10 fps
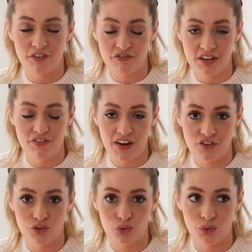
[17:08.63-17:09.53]
a free
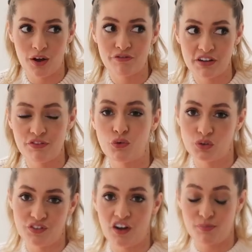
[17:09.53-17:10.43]
facial, a free
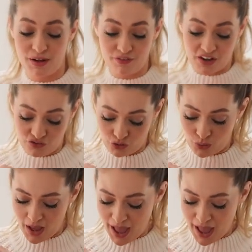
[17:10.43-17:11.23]
forty-five minute facial.